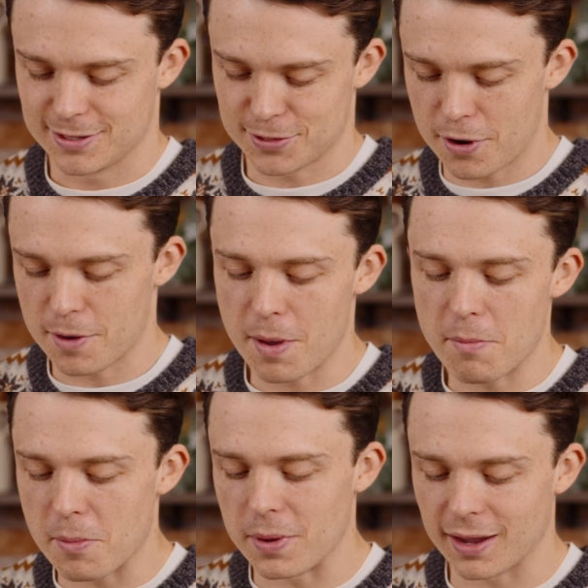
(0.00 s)
So I
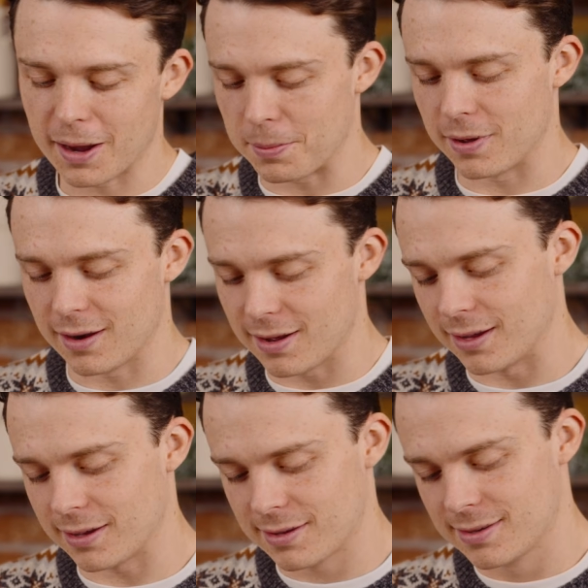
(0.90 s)
remember being up at
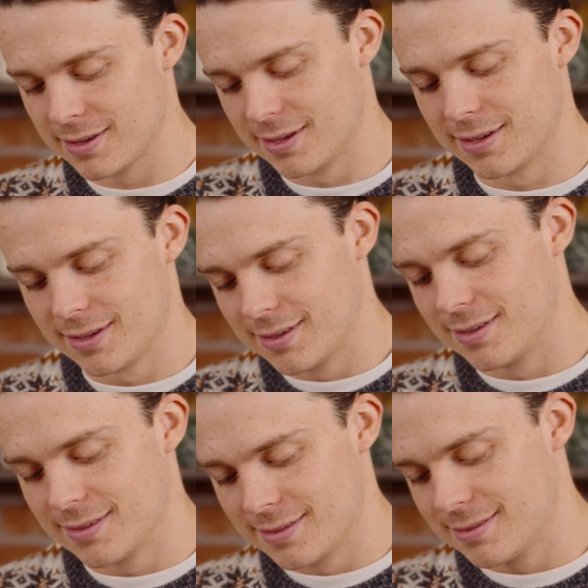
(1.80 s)
like
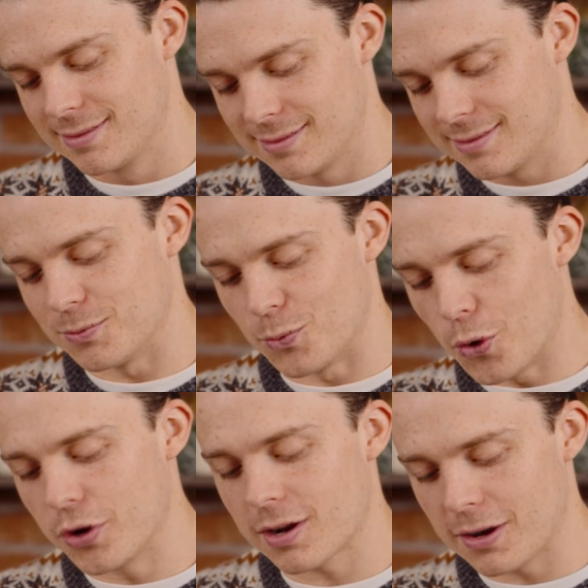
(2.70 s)

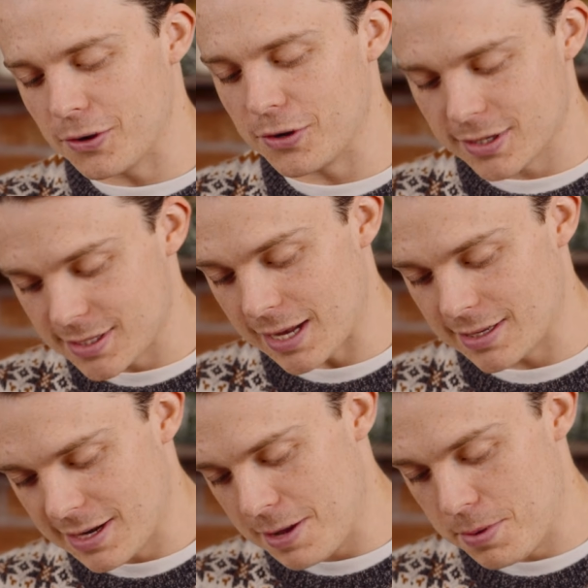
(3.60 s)
1 o'clock on a
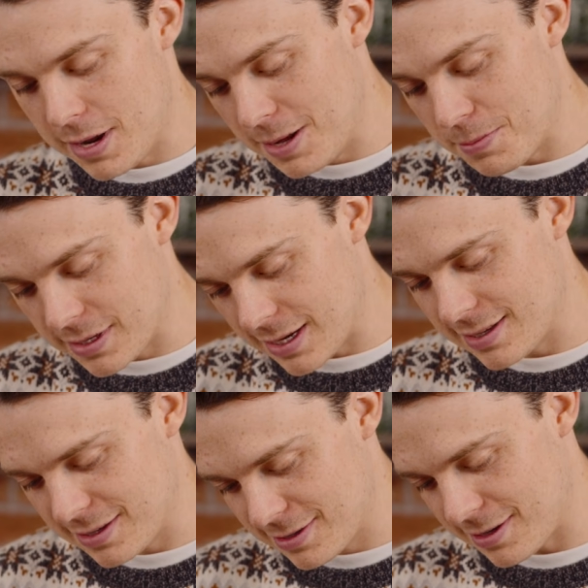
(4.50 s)
Saturday peeling potatoes.